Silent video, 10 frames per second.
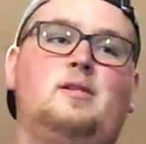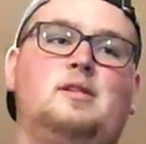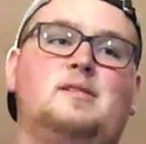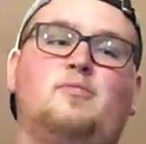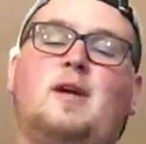
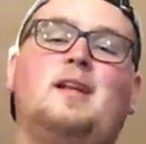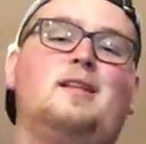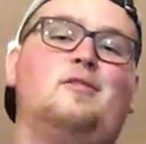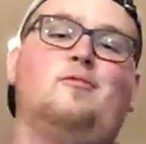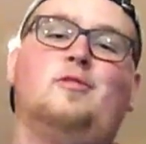
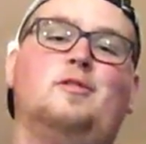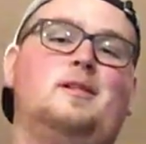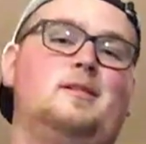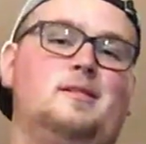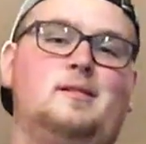spread the word.
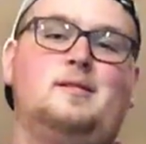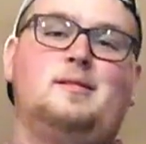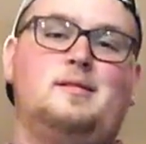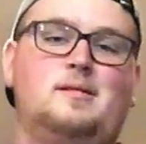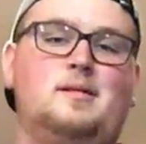
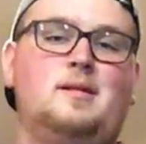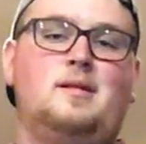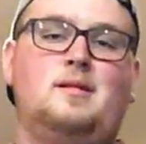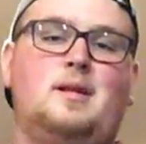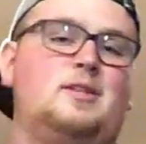
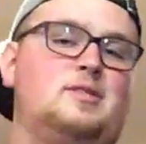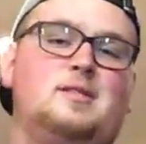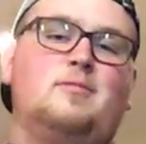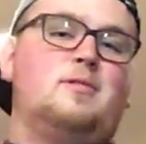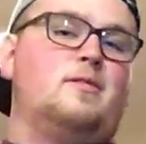Not
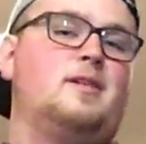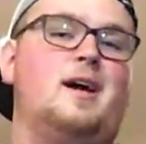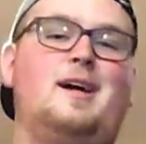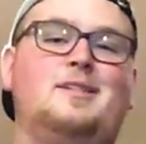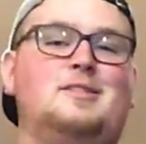just the word of
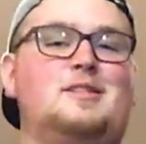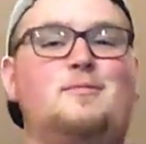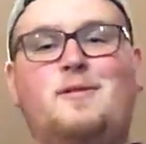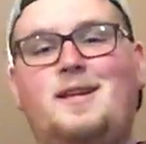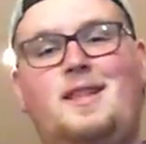God, just
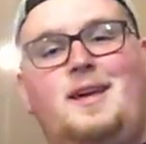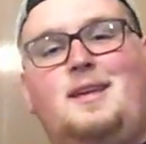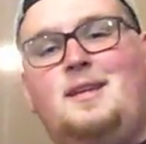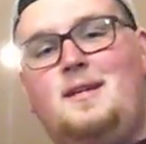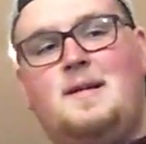spread
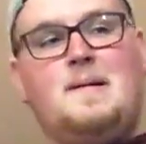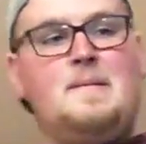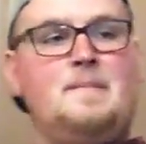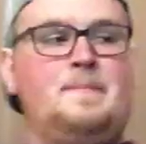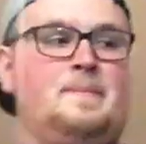
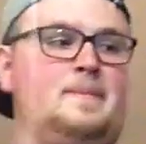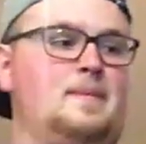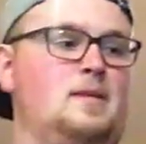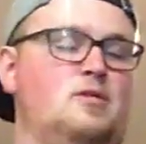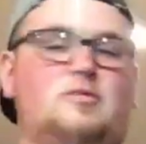
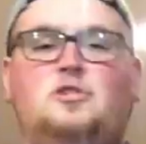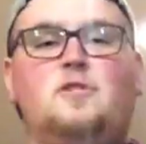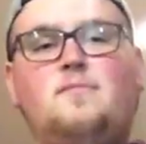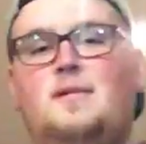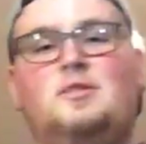you
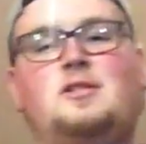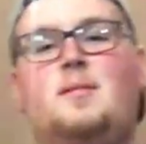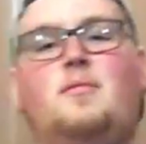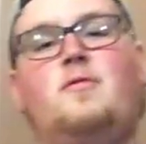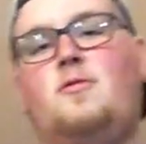shouldn't be
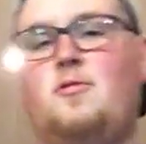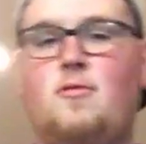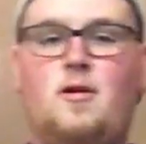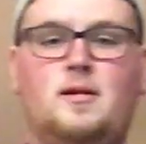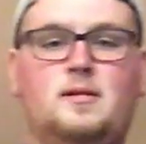ashamed of who
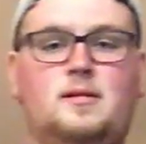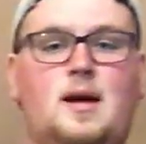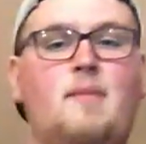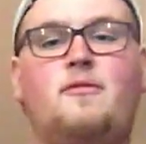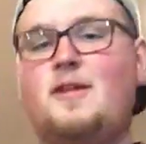you are.
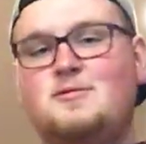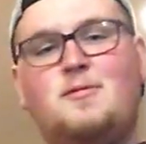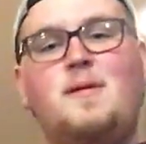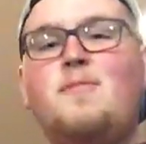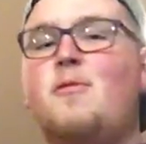I'm friends
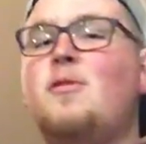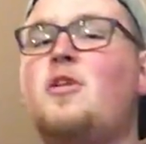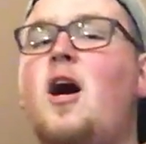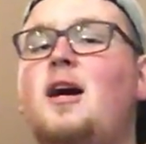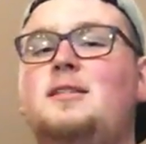with people
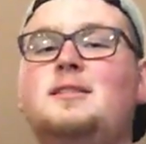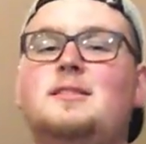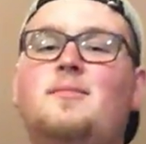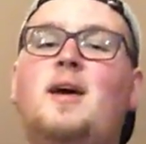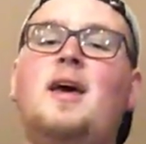with
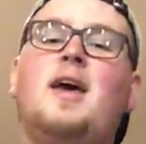autism,